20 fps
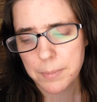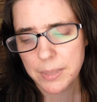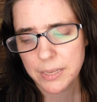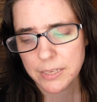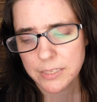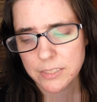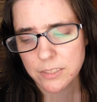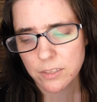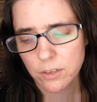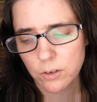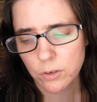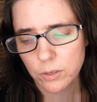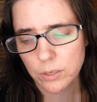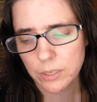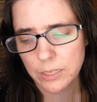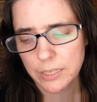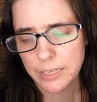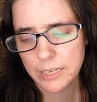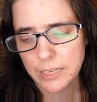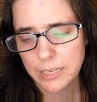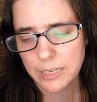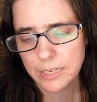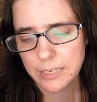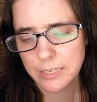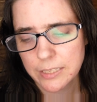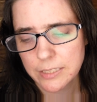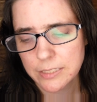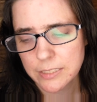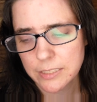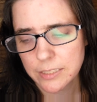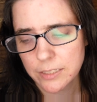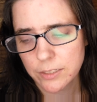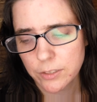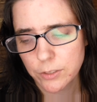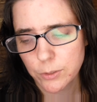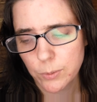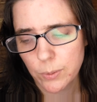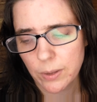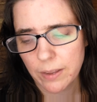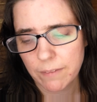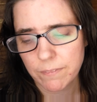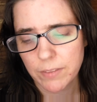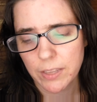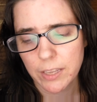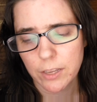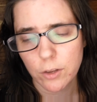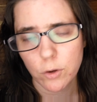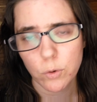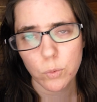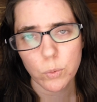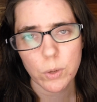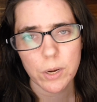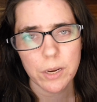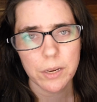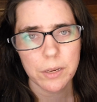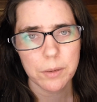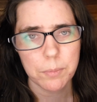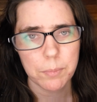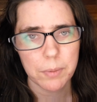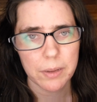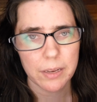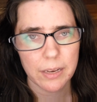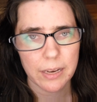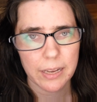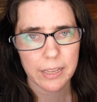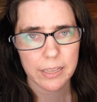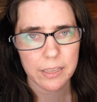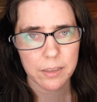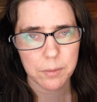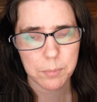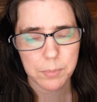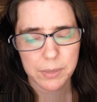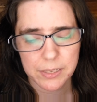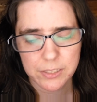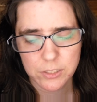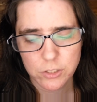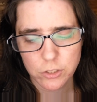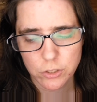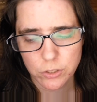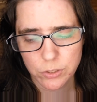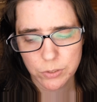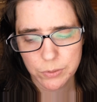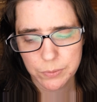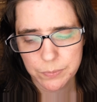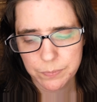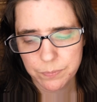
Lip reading: Mix thoroughly until you have a cream-like mixture.